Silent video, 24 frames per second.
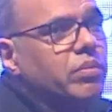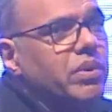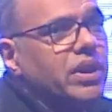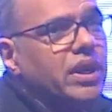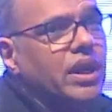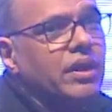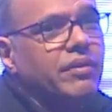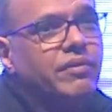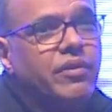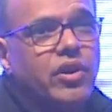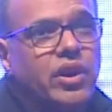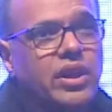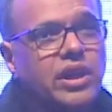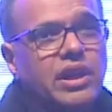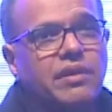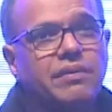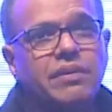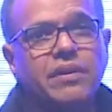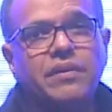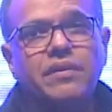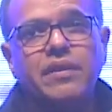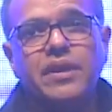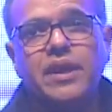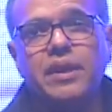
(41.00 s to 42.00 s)
be a 40,
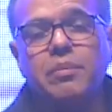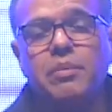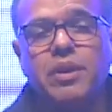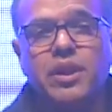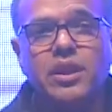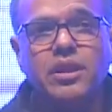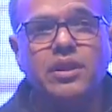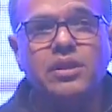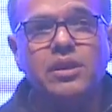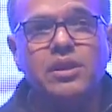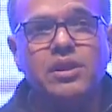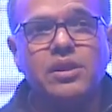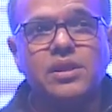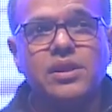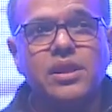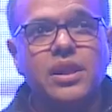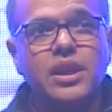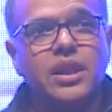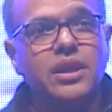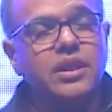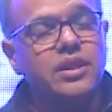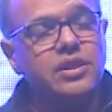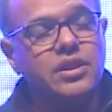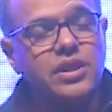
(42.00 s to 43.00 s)
50 minutes
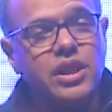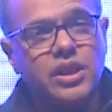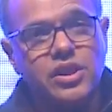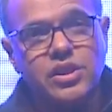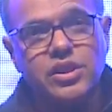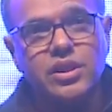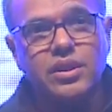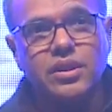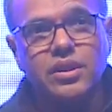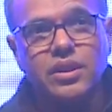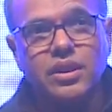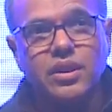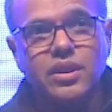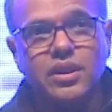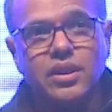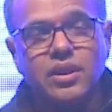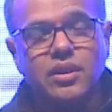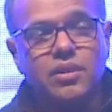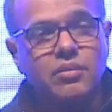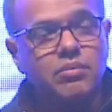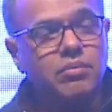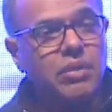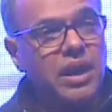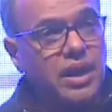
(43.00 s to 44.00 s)
discussion.
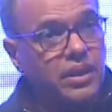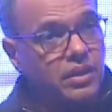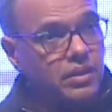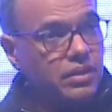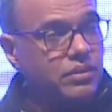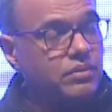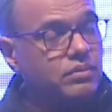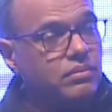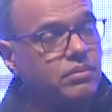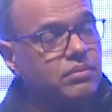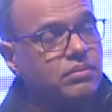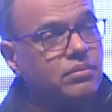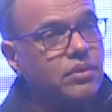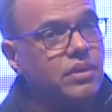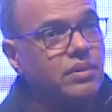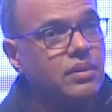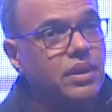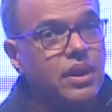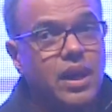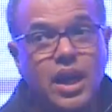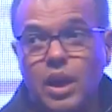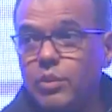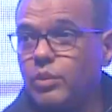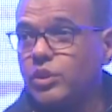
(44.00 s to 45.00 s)
But
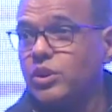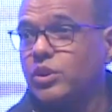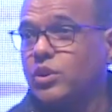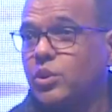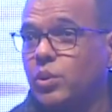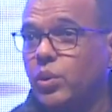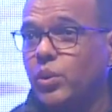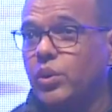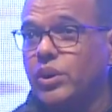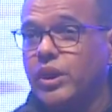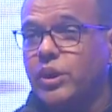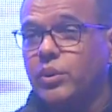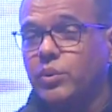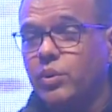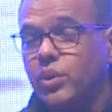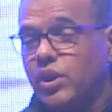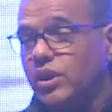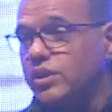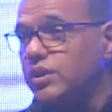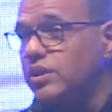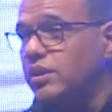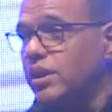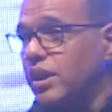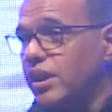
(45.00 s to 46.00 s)
I was told it
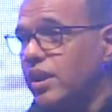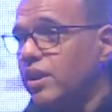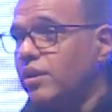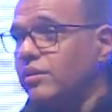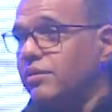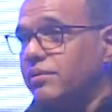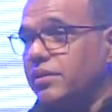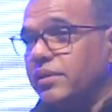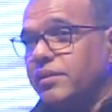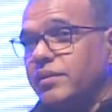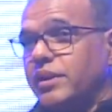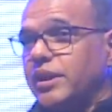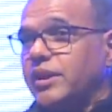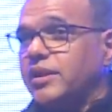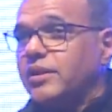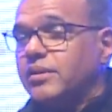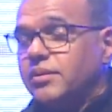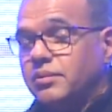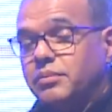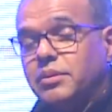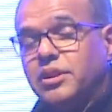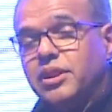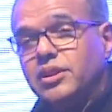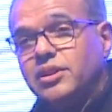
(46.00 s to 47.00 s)
was around 15
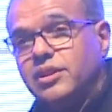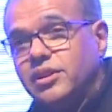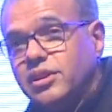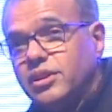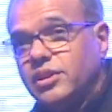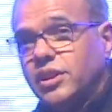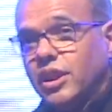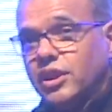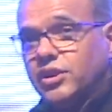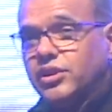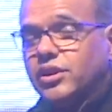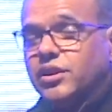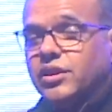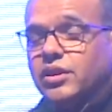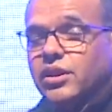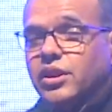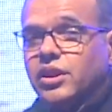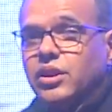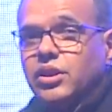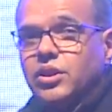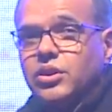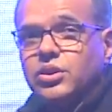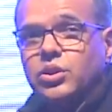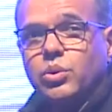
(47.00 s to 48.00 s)
minutes discussion.
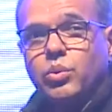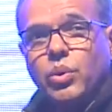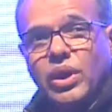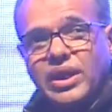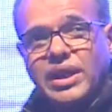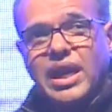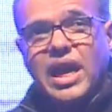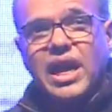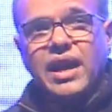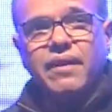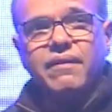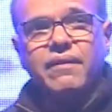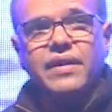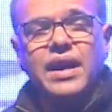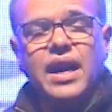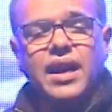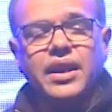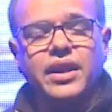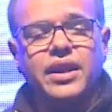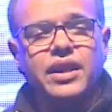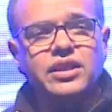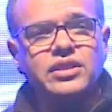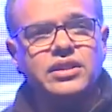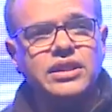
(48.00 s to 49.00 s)
So what I've
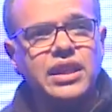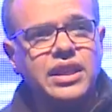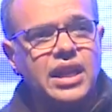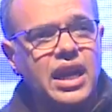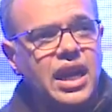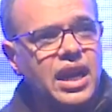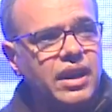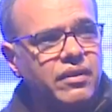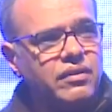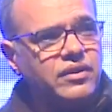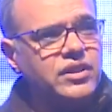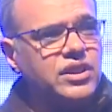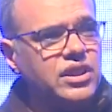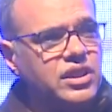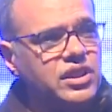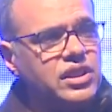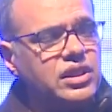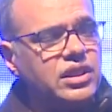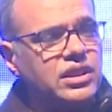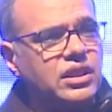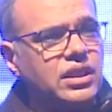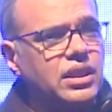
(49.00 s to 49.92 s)
done is that I've just